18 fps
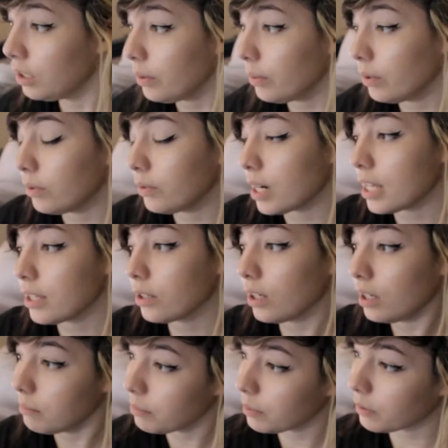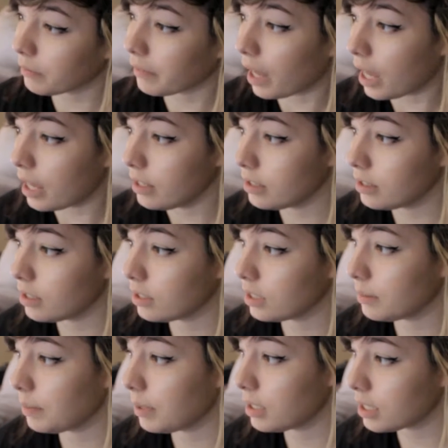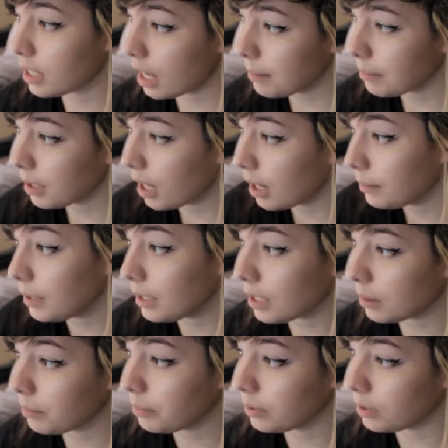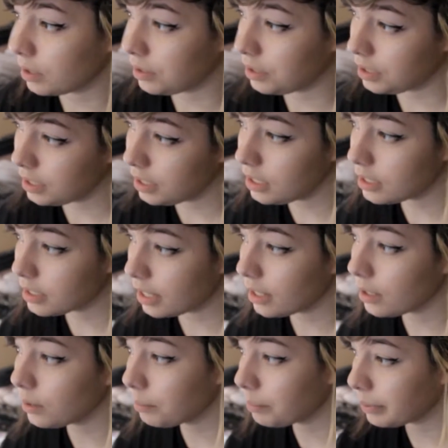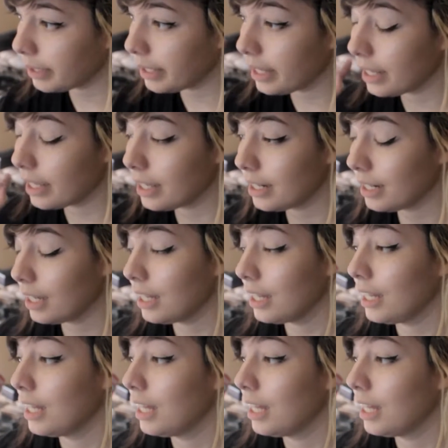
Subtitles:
You would rather improvise than spend time coming up with a detailed plan.